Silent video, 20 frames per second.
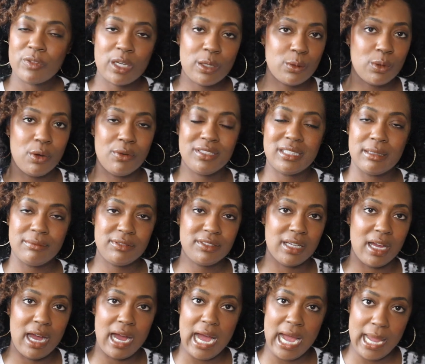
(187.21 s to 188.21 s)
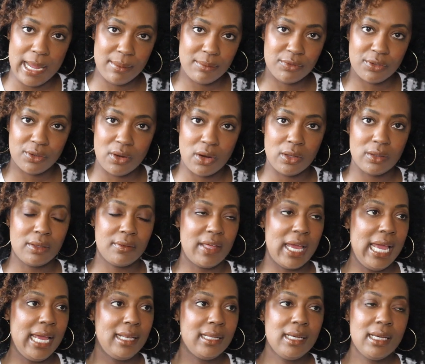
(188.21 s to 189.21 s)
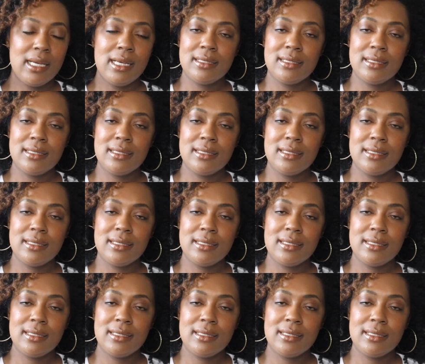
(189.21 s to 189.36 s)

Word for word: I don't always have time for all of that.